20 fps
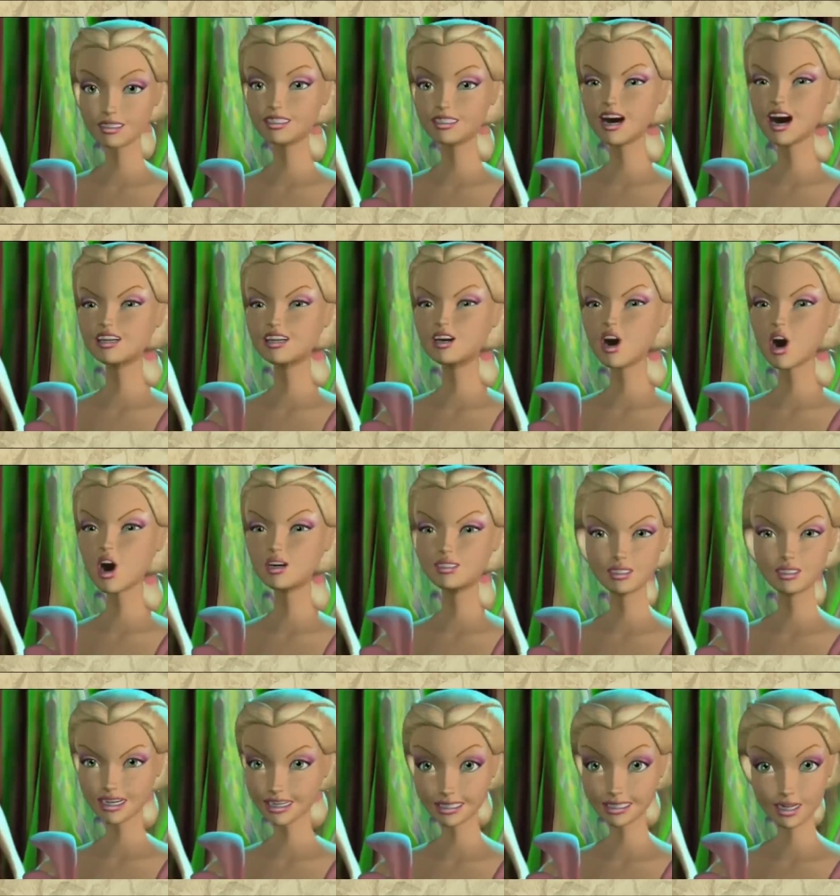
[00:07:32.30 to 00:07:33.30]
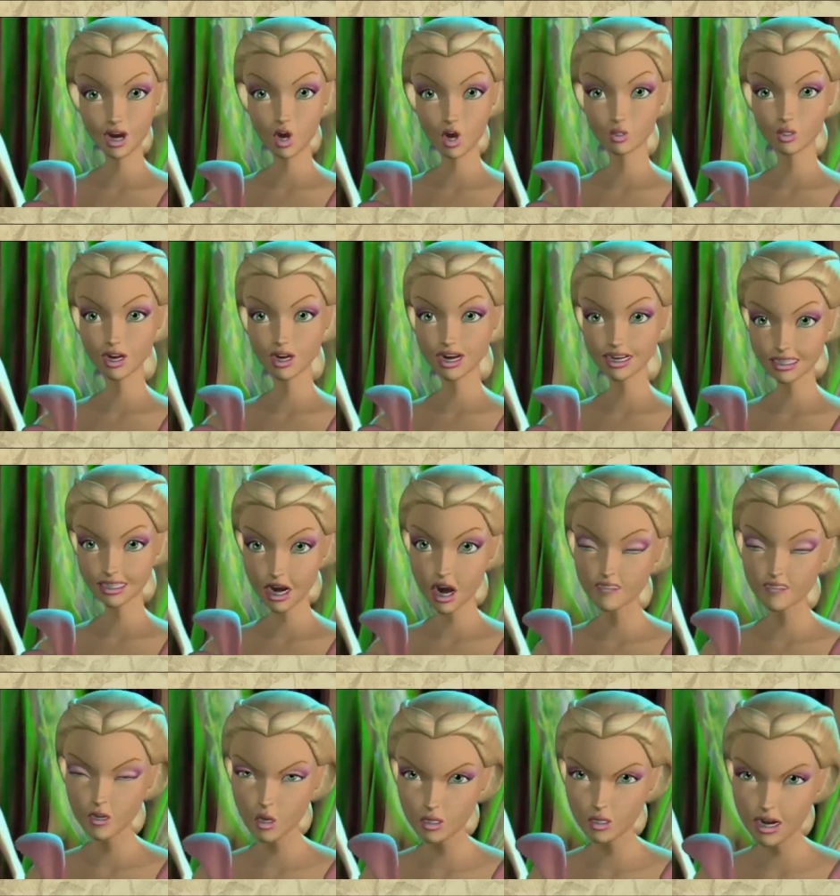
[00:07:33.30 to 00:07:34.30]
I don't need your wings,
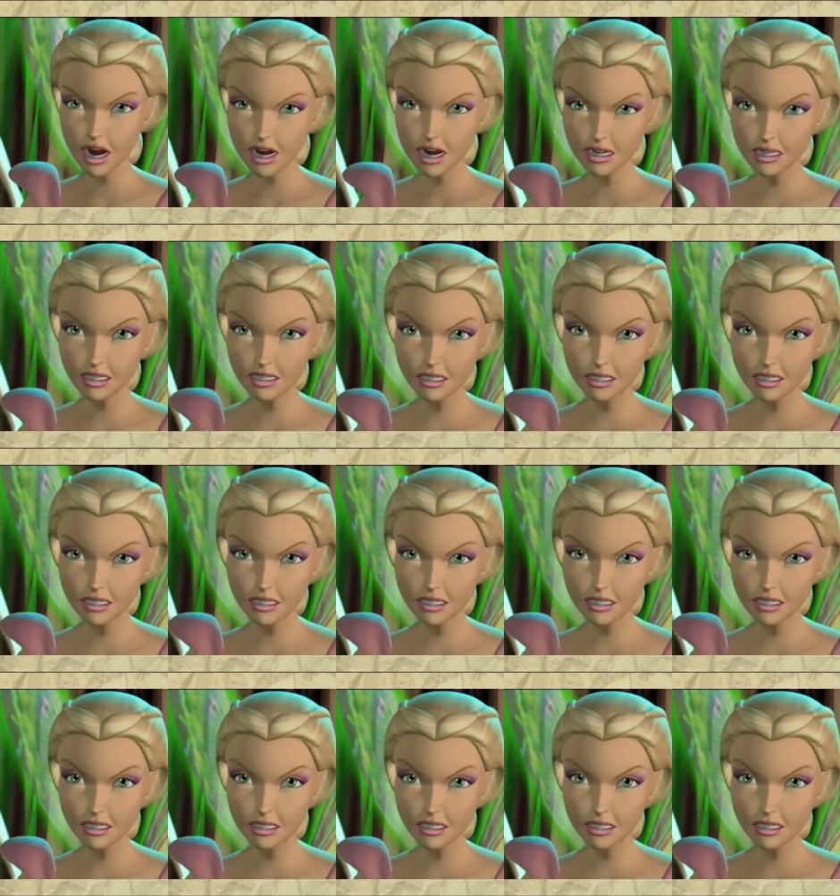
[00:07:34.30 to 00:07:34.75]
Laverna!